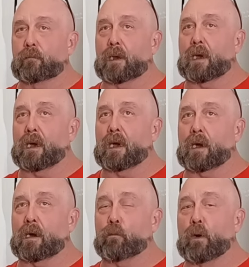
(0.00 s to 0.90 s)

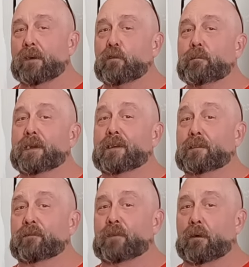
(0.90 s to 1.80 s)
One of them
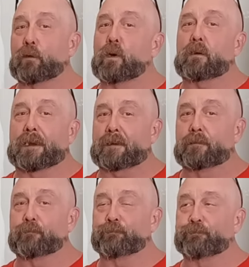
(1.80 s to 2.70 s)
is very well hidden.